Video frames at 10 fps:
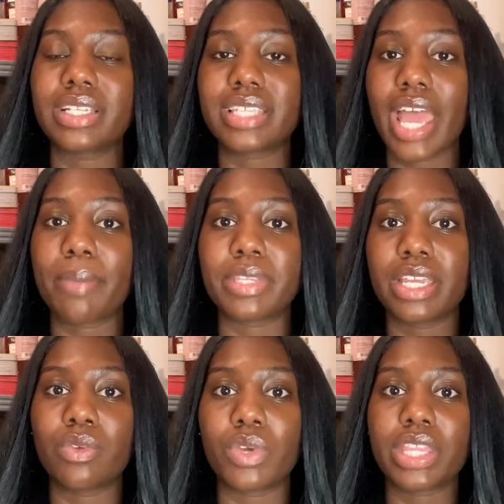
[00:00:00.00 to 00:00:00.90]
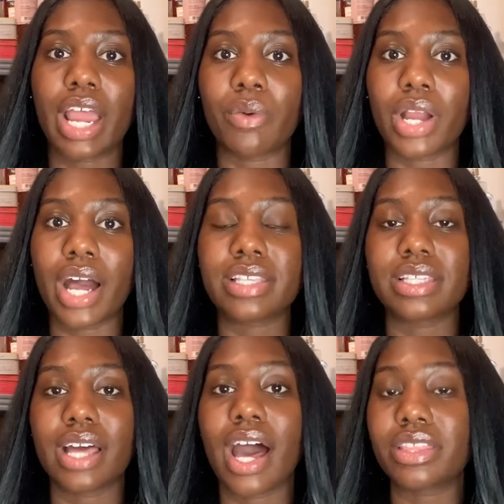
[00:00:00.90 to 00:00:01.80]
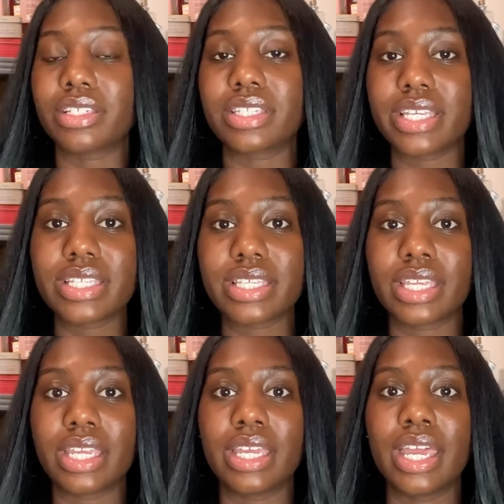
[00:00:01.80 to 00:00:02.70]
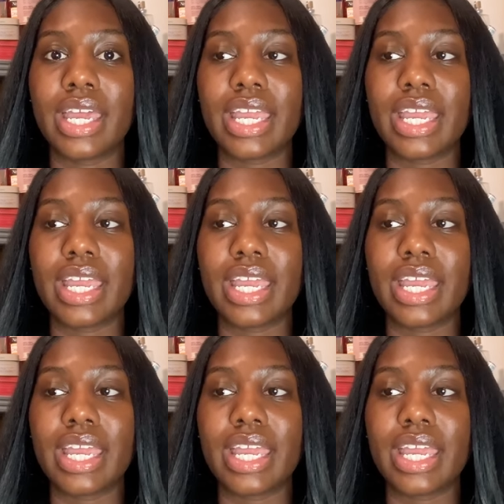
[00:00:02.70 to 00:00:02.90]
tapped in with our authenticity,